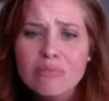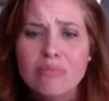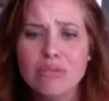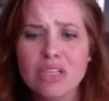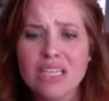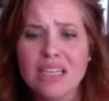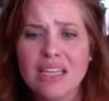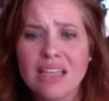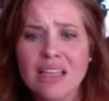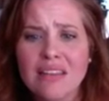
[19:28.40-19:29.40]

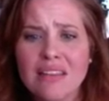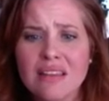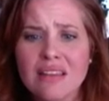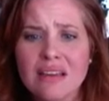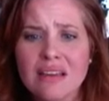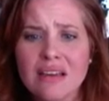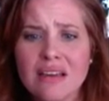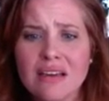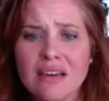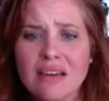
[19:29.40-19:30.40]

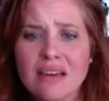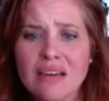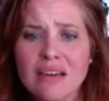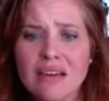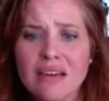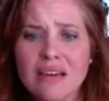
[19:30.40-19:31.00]
No words are spoken by the person on screen.